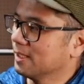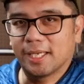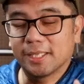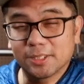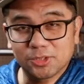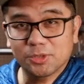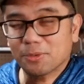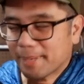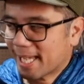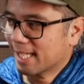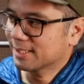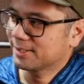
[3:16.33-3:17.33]
In his newer
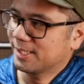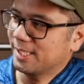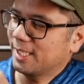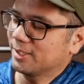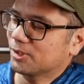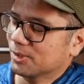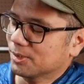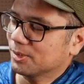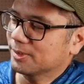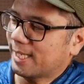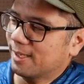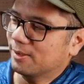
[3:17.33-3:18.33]
bags, the internal
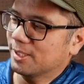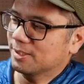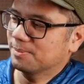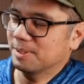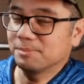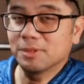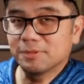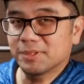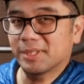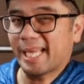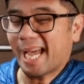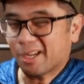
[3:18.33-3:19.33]
dowel has been moved
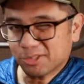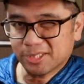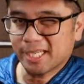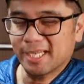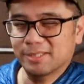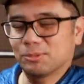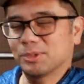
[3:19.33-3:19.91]
to the outside,